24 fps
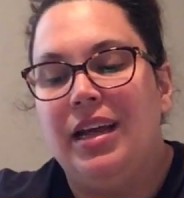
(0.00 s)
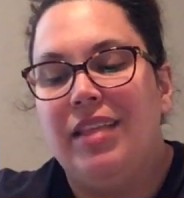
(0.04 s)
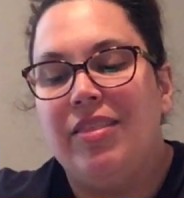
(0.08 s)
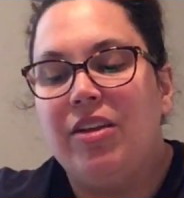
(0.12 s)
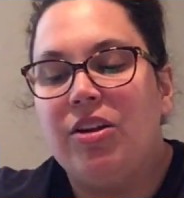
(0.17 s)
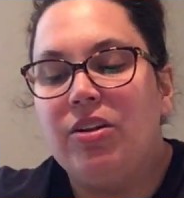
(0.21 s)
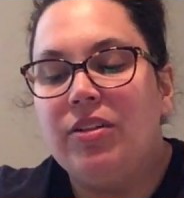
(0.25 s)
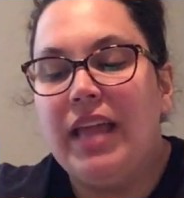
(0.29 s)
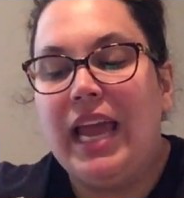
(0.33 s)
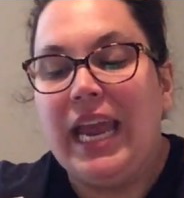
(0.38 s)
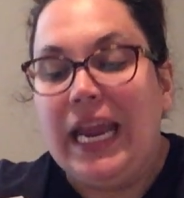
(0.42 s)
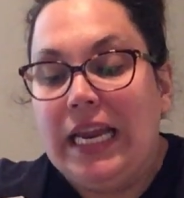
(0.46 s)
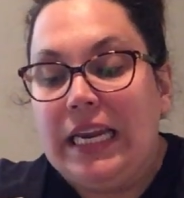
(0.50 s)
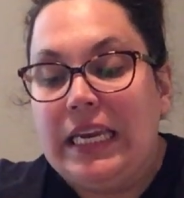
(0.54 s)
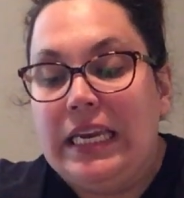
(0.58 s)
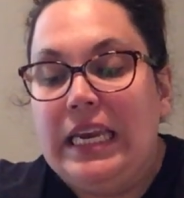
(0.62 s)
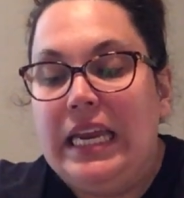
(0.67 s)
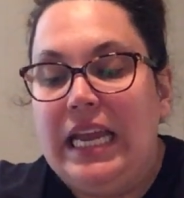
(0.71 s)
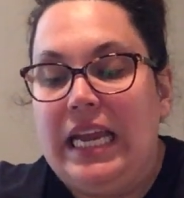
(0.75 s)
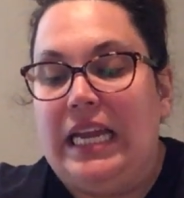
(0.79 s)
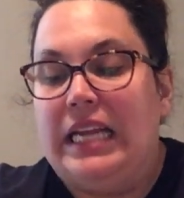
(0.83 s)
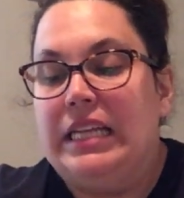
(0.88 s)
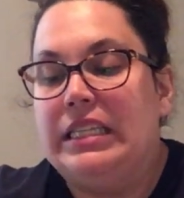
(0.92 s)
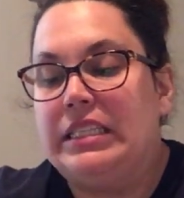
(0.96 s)
They're like
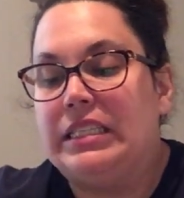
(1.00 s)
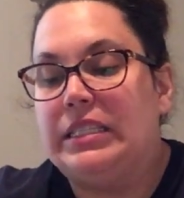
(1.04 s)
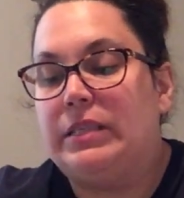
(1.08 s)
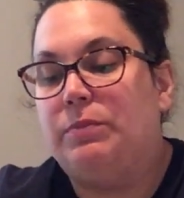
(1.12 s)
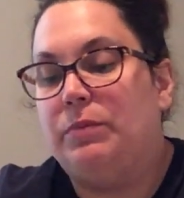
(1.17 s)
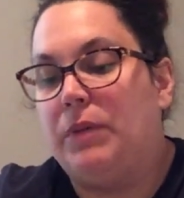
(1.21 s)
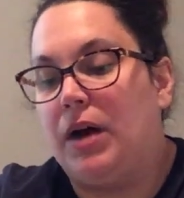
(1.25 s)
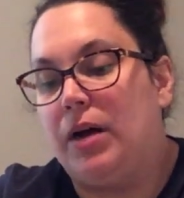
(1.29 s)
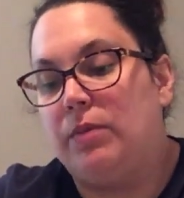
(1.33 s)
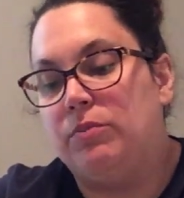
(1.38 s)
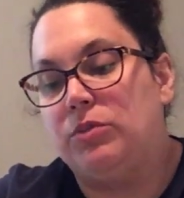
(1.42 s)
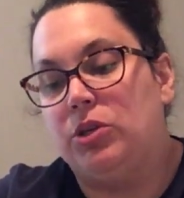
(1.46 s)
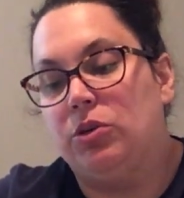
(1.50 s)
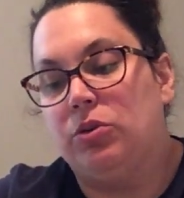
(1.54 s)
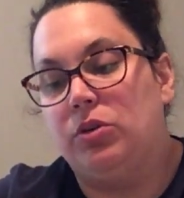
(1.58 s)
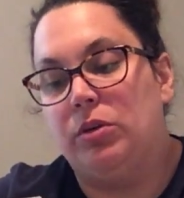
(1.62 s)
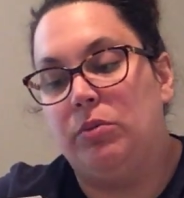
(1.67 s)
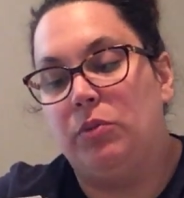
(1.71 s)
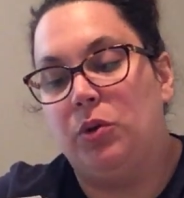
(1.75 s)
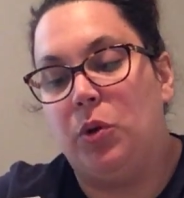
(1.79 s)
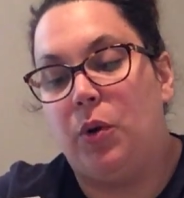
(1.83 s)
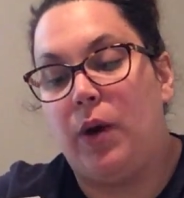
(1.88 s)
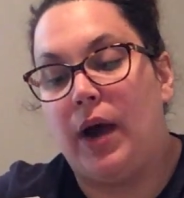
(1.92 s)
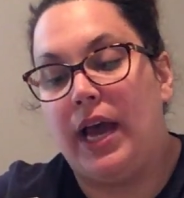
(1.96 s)
nits, Mom told
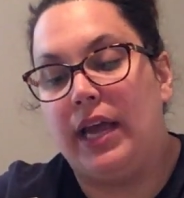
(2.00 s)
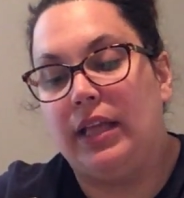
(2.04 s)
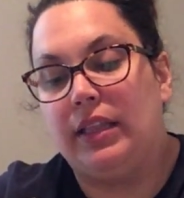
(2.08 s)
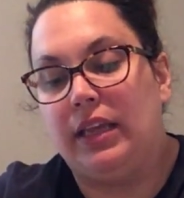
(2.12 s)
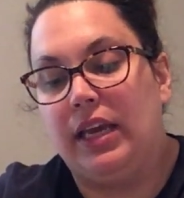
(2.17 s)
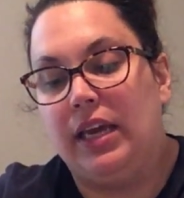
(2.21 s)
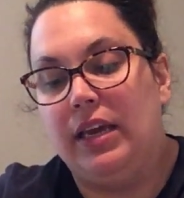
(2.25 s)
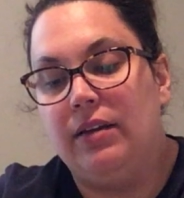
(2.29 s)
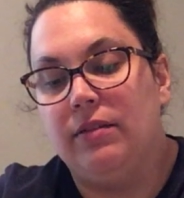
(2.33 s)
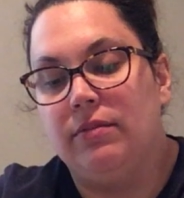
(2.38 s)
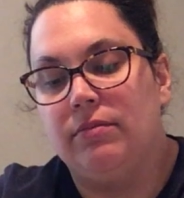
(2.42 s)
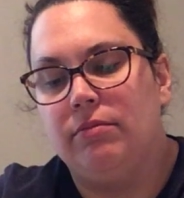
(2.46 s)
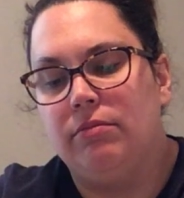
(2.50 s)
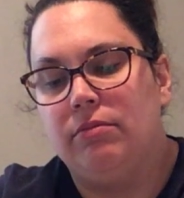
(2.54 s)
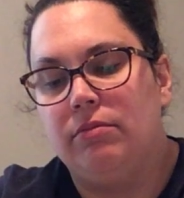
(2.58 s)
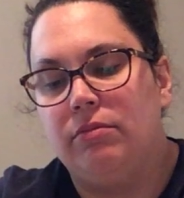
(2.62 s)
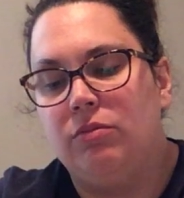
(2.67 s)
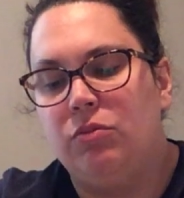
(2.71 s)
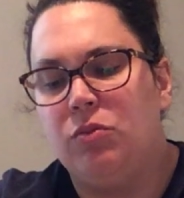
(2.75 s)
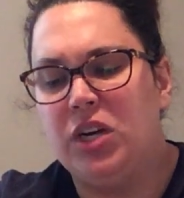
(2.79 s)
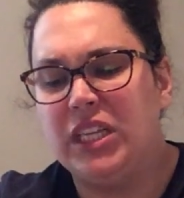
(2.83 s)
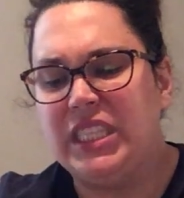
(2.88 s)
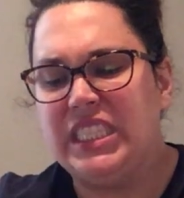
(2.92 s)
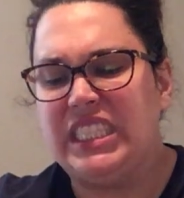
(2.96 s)
him quietly.
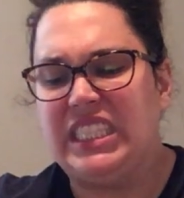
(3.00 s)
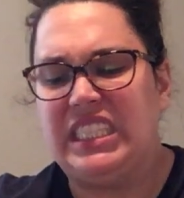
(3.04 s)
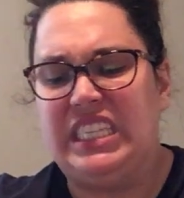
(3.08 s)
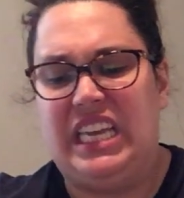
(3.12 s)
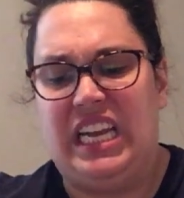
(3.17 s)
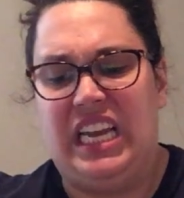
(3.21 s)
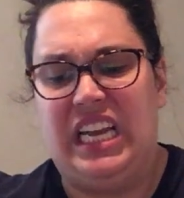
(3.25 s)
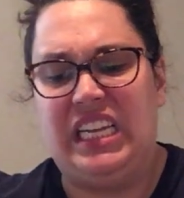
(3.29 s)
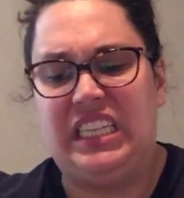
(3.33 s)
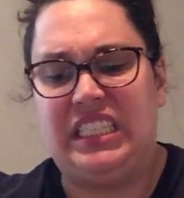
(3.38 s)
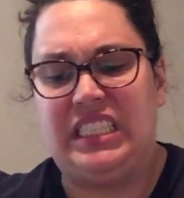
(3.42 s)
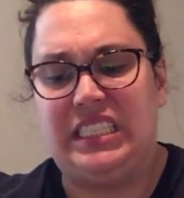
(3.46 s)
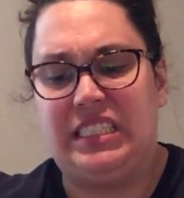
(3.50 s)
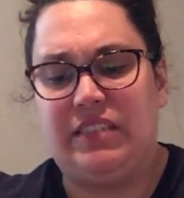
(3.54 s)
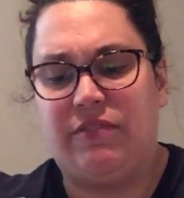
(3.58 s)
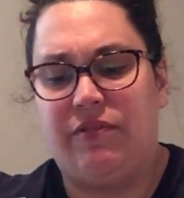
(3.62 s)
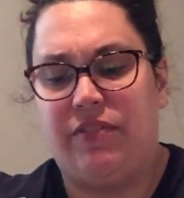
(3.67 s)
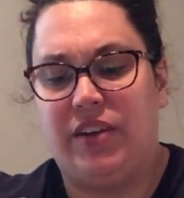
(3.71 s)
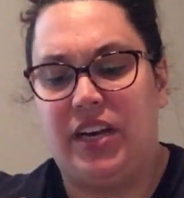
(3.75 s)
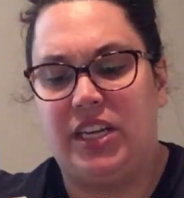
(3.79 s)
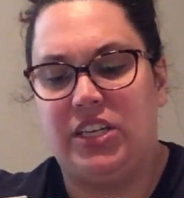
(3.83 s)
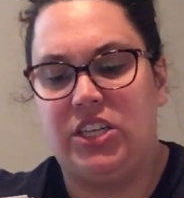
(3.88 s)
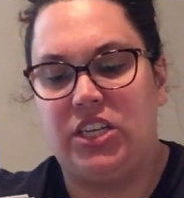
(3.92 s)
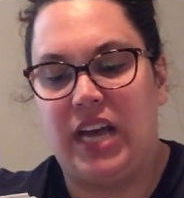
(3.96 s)
What's nits?
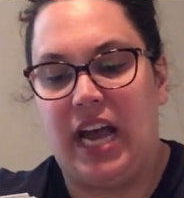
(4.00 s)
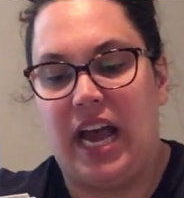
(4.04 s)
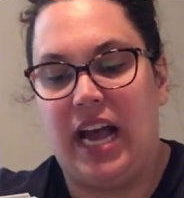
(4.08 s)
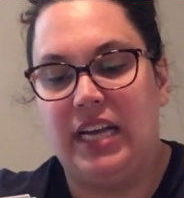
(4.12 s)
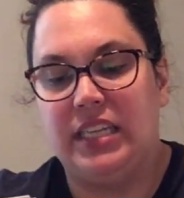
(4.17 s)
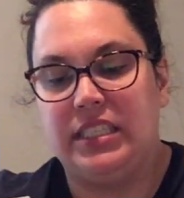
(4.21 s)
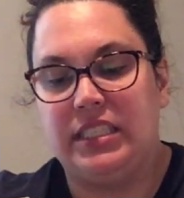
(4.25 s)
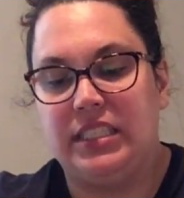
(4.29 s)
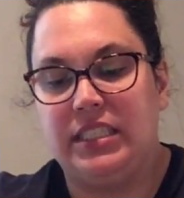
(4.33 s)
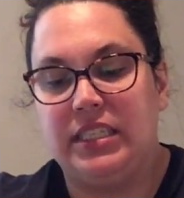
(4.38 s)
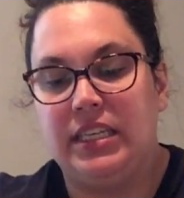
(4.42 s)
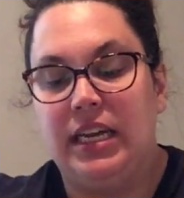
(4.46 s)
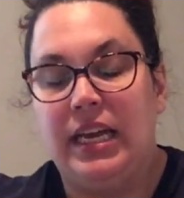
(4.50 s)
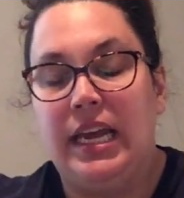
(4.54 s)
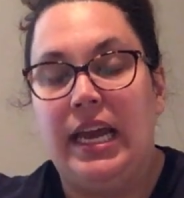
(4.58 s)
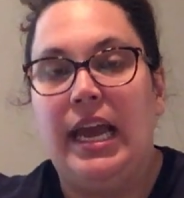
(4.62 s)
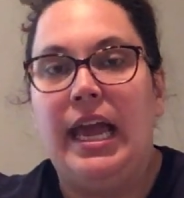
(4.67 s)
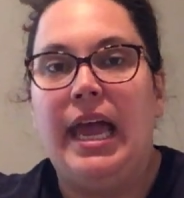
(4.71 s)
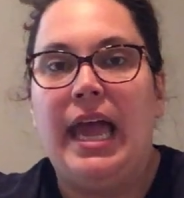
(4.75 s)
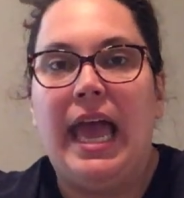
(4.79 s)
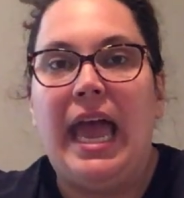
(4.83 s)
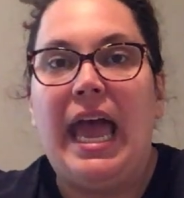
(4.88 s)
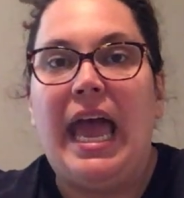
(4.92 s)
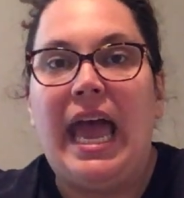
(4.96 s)
Fudge asked.
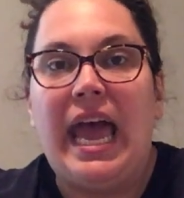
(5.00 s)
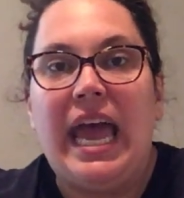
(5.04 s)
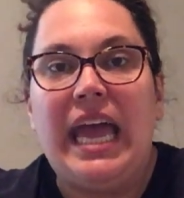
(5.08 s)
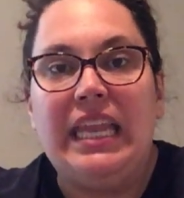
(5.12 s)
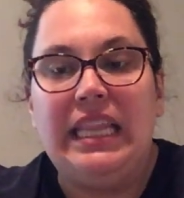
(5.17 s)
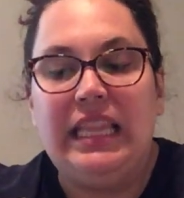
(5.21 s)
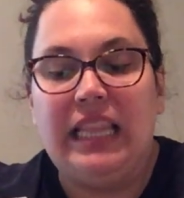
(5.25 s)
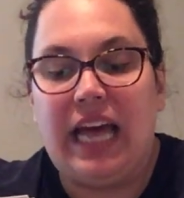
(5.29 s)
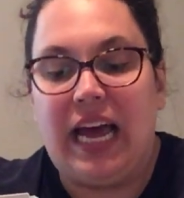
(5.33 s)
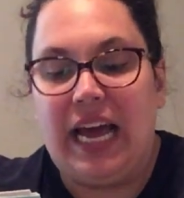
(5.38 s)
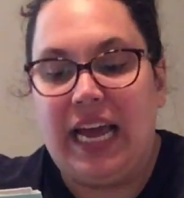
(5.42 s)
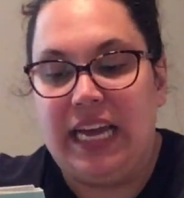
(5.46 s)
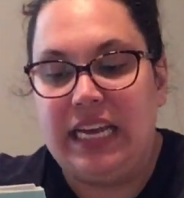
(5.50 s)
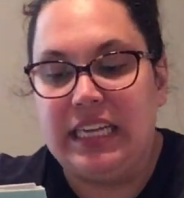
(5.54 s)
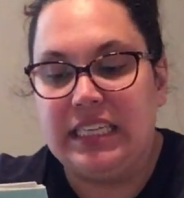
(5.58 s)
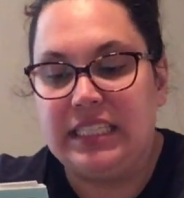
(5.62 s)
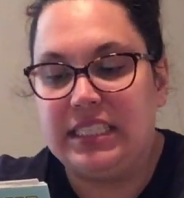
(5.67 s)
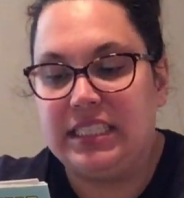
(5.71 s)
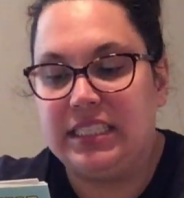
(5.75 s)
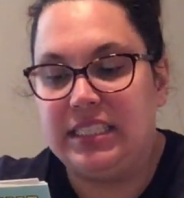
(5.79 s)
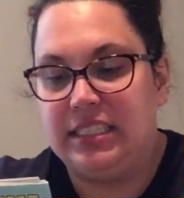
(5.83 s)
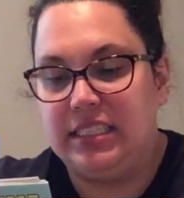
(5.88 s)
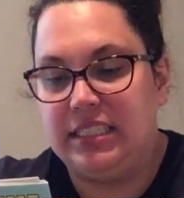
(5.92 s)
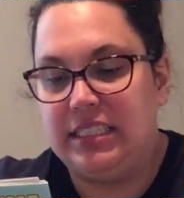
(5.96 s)
Head
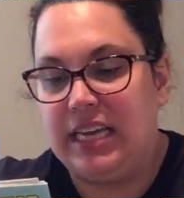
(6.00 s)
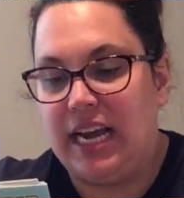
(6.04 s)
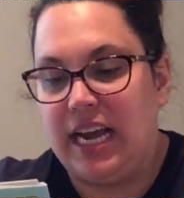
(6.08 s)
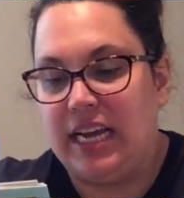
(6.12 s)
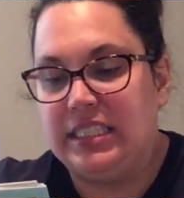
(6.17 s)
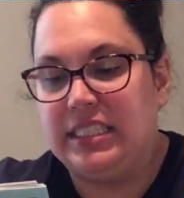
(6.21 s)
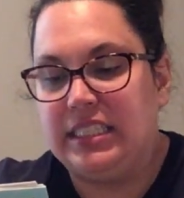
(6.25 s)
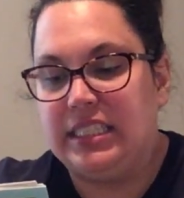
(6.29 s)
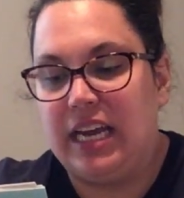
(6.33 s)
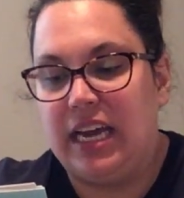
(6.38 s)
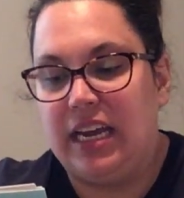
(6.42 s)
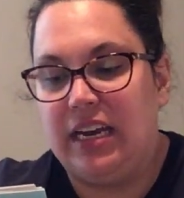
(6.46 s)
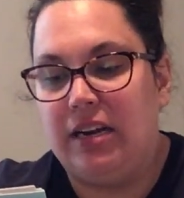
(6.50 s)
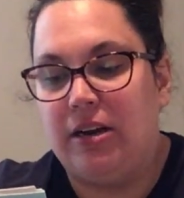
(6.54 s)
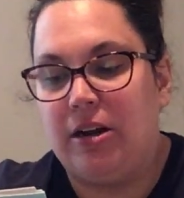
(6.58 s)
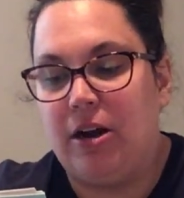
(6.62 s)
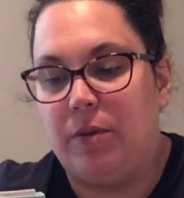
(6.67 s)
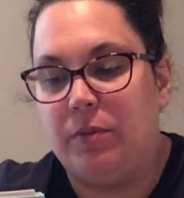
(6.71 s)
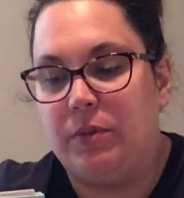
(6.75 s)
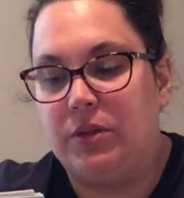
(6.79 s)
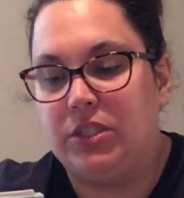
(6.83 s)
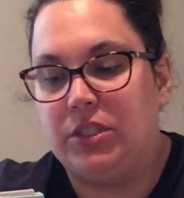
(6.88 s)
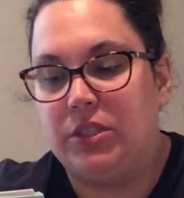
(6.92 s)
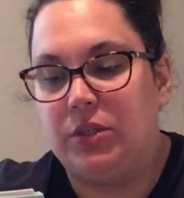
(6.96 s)
lice, Dad said in
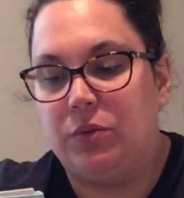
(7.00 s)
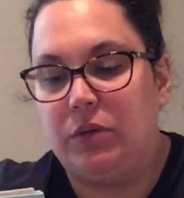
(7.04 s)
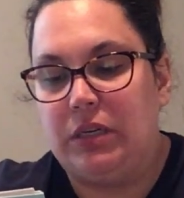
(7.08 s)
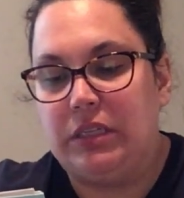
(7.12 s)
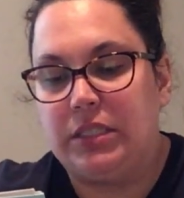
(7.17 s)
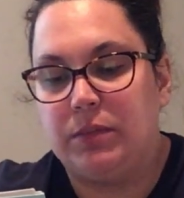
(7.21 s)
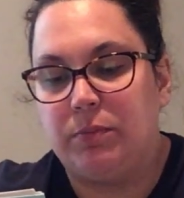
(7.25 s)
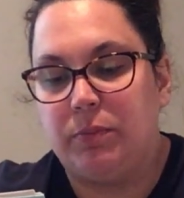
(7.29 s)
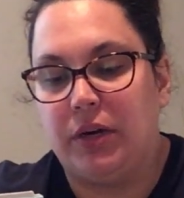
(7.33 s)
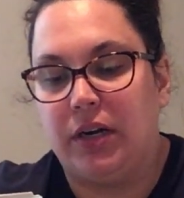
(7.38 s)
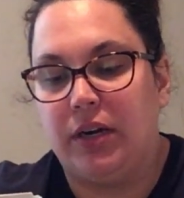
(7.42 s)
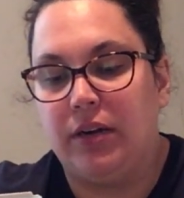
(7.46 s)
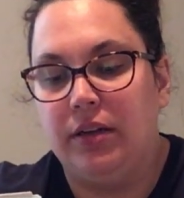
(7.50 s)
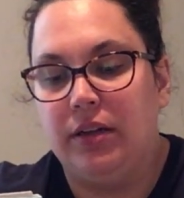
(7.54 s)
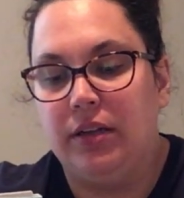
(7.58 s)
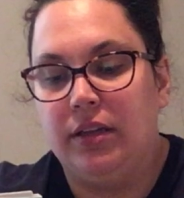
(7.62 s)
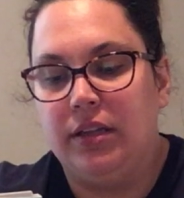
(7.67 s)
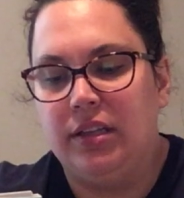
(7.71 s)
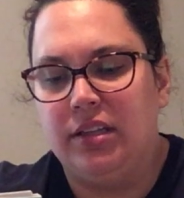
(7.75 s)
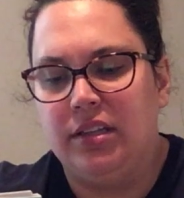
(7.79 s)
almost a whisper.